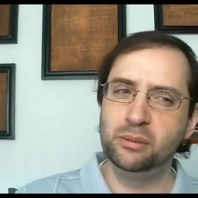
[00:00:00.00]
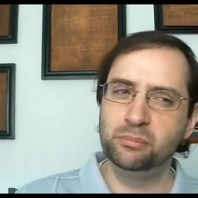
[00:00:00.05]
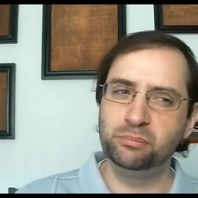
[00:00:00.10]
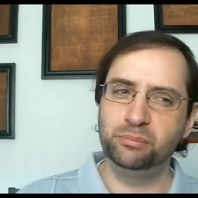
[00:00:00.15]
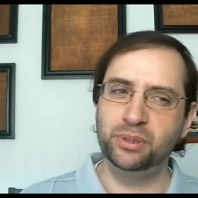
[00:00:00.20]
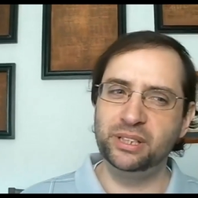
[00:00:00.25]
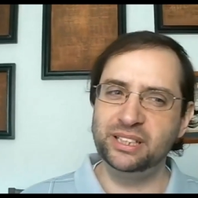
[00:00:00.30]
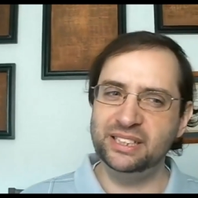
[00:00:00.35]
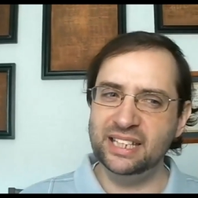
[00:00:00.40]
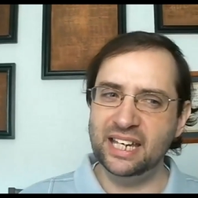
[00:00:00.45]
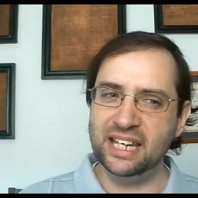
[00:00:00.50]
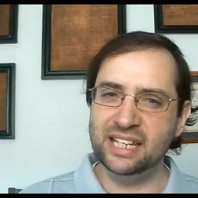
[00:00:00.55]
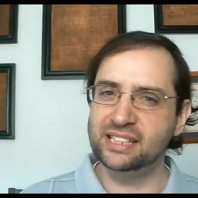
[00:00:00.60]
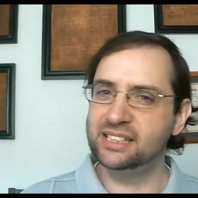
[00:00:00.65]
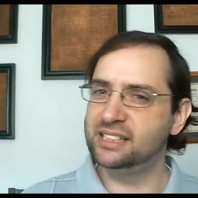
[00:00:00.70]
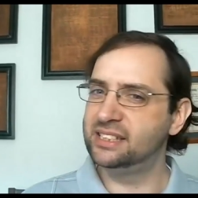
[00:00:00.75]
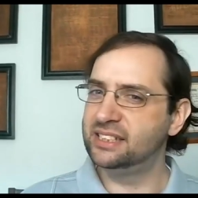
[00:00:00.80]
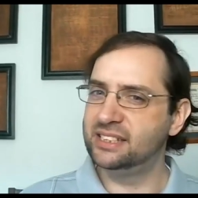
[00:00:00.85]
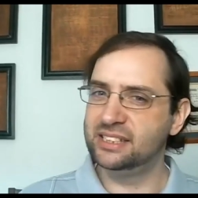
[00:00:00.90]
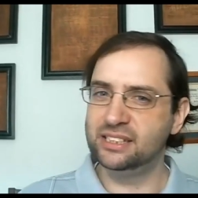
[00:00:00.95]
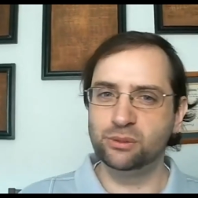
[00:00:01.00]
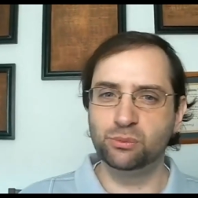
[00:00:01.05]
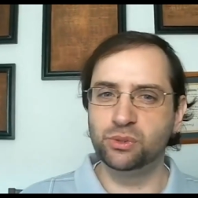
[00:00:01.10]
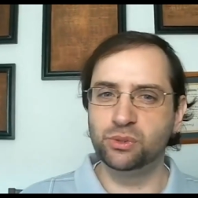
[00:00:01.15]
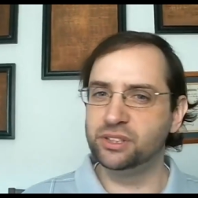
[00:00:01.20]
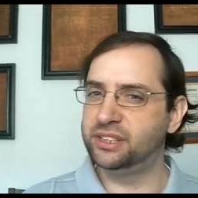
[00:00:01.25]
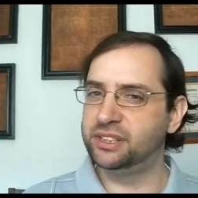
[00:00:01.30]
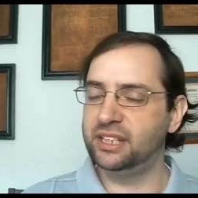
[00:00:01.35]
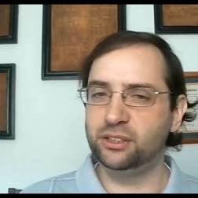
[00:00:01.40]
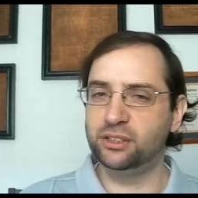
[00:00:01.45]
but yet there
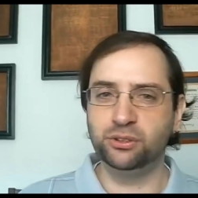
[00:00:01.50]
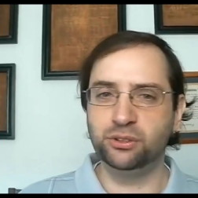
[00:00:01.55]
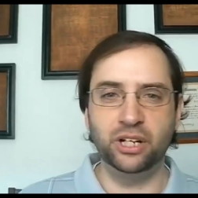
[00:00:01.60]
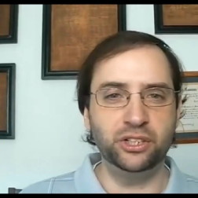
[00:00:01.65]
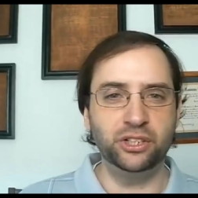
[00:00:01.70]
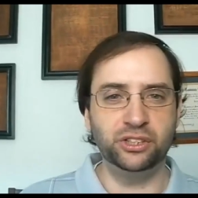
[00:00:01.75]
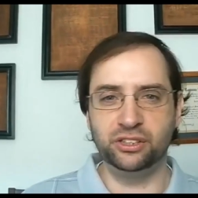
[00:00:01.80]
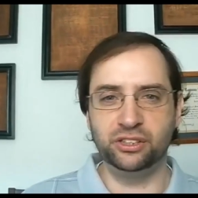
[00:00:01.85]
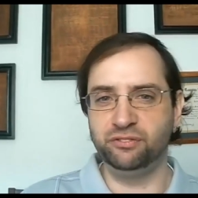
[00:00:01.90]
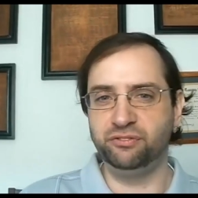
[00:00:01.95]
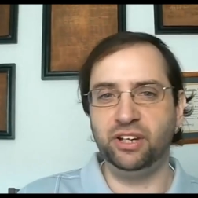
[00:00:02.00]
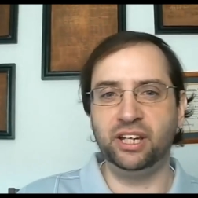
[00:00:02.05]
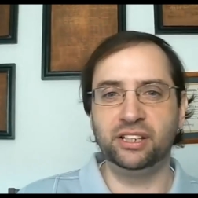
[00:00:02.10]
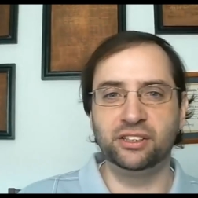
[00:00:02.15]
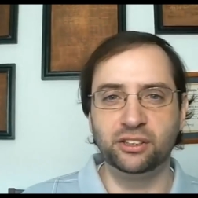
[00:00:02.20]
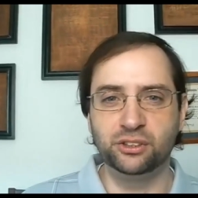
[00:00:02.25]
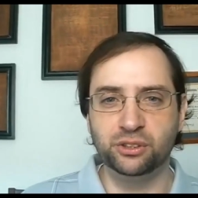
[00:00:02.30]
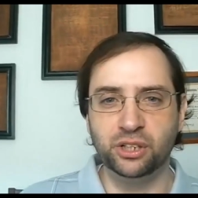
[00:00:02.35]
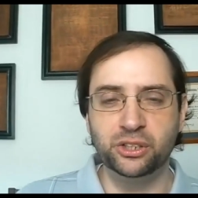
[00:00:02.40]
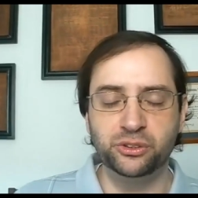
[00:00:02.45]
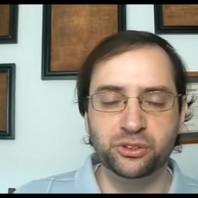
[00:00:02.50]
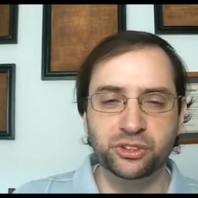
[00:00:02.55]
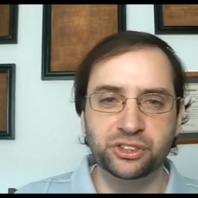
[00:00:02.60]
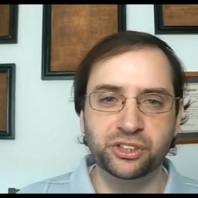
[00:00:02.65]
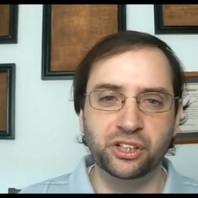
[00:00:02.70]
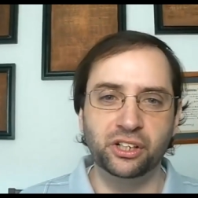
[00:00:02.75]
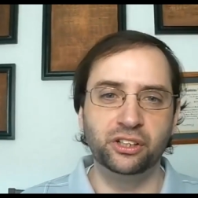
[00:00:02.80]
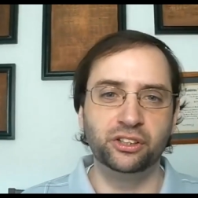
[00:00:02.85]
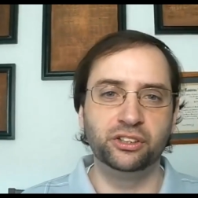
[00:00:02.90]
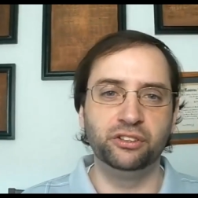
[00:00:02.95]
weren't the treasuries. In fact, the treasury
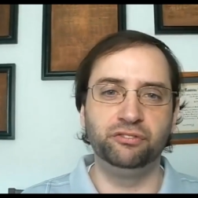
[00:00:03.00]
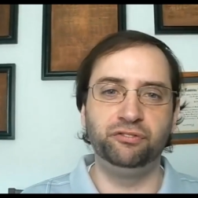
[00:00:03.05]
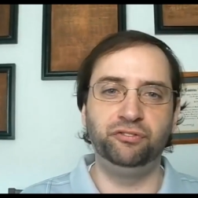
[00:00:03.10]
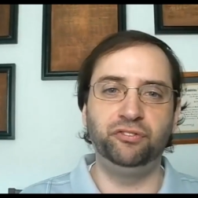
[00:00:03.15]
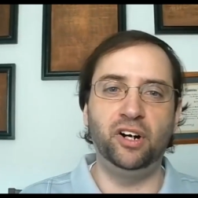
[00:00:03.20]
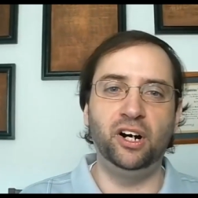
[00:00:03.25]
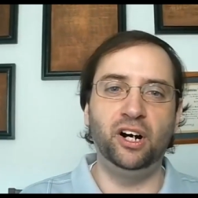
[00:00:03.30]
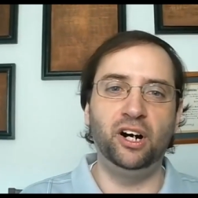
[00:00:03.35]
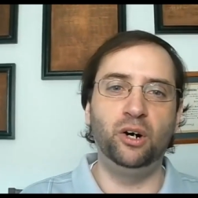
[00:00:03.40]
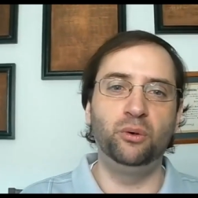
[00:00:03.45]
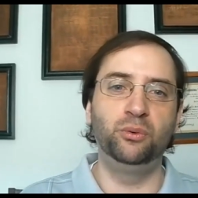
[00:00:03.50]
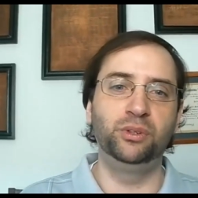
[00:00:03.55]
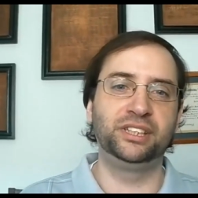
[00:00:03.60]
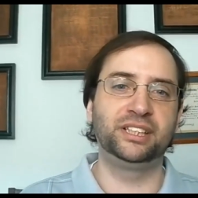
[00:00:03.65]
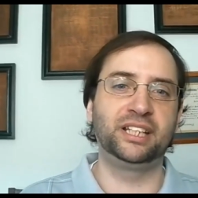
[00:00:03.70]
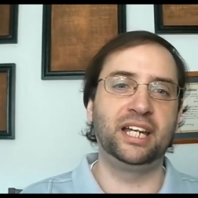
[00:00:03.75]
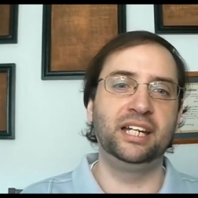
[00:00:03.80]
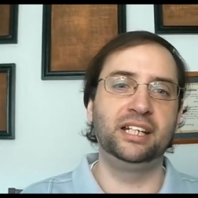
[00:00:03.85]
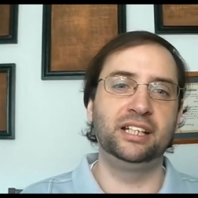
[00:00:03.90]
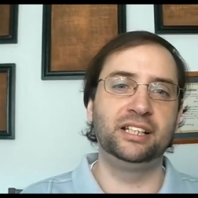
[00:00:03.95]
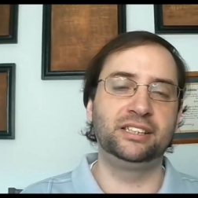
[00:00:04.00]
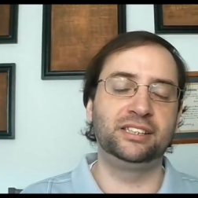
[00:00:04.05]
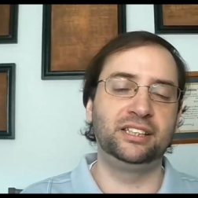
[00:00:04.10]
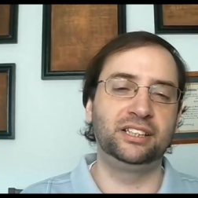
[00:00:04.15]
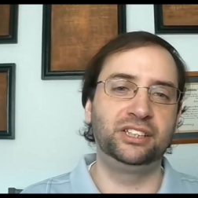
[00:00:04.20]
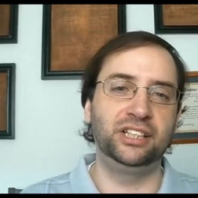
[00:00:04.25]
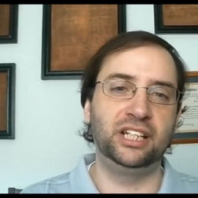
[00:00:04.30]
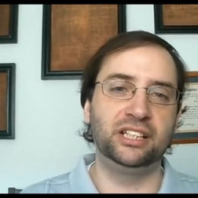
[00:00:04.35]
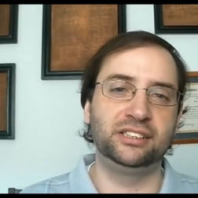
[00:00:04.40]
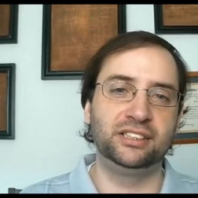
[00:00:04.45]
started to fall, which kind of
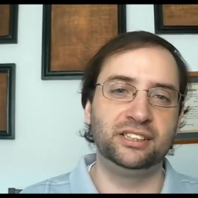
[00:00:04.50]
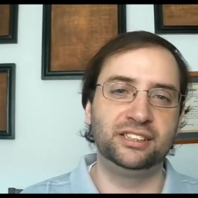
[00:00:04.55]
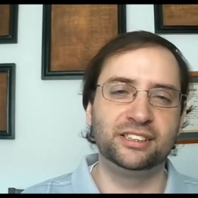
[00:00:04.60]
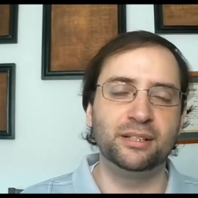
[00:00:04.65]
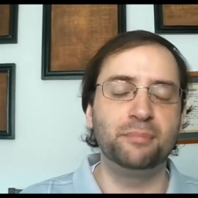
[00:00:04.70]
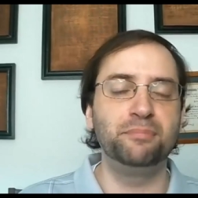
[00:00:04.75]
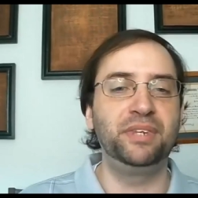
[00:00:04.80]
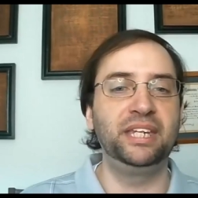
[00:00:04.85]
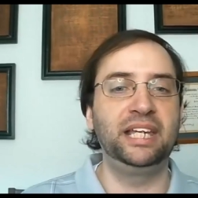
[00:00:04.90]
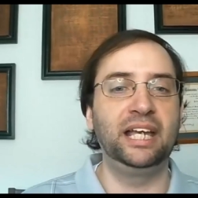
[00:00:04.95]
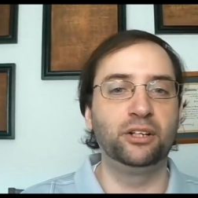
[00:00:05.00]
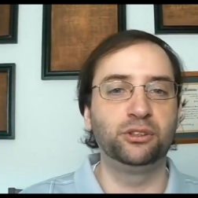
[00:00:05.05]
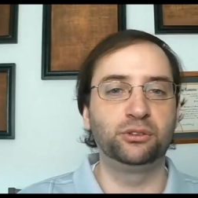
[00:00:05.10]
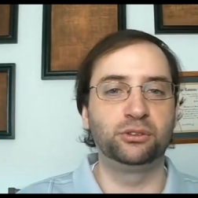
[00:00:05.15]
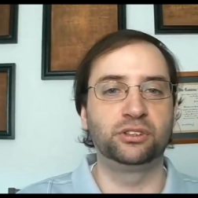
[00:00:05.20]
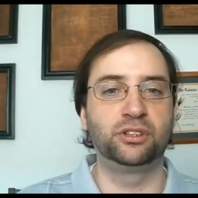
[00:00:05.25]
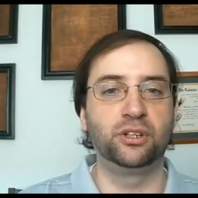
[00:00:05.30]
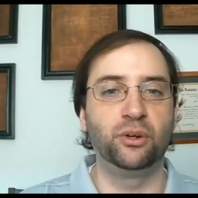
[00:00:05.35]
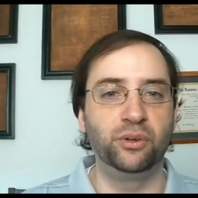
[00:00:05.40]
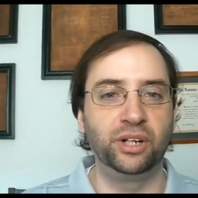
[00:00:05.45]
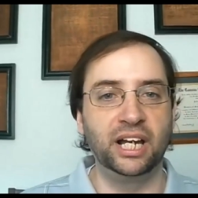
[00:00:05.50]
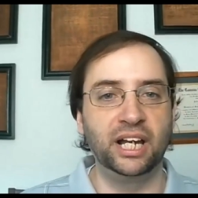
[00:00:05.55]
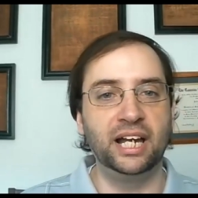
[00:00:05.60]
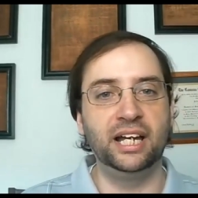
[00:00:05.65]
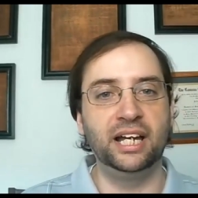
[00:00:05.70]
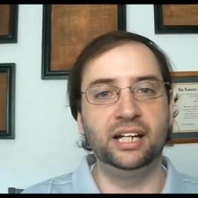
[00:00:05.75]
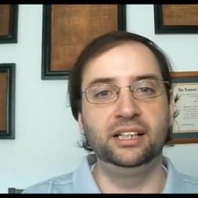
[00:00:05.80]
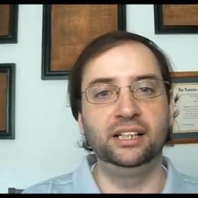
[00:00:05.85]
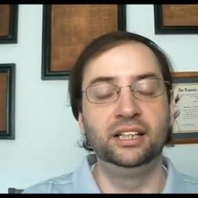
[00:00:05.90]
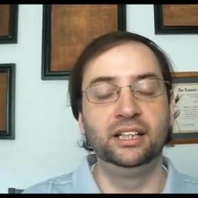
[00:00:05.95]
suggested something else was going
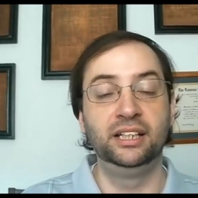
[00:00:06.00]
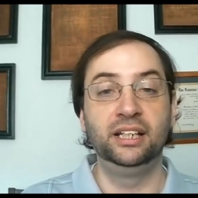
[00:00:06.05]
on.